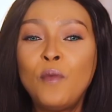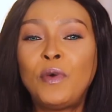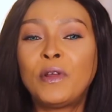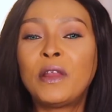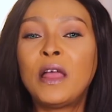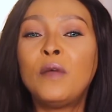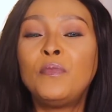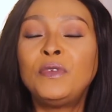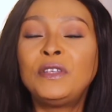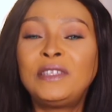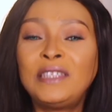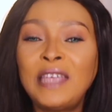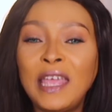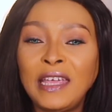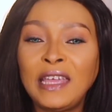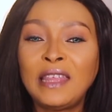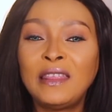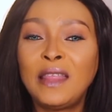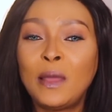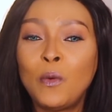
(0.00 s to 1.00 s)
but I'll be
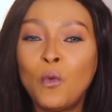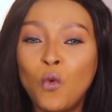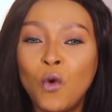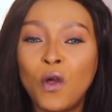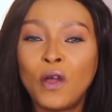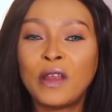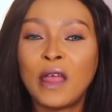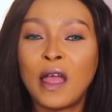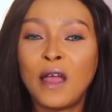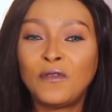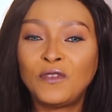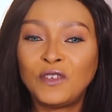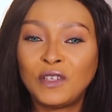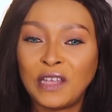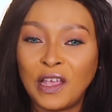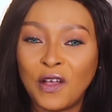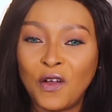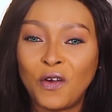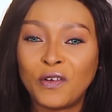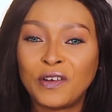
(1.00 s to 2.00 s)
taking them one after
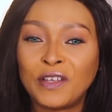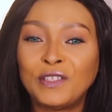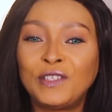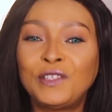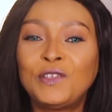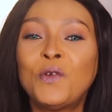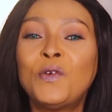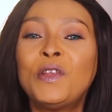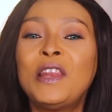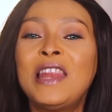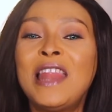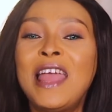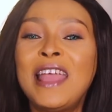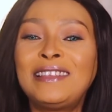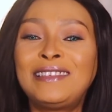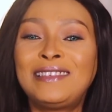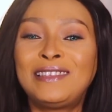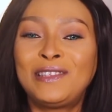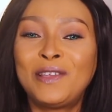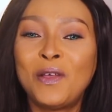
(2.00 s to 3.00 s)
the other. So
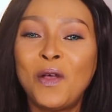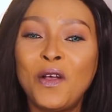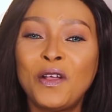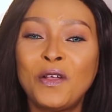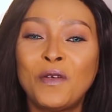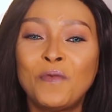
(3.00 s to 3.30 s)
let's talk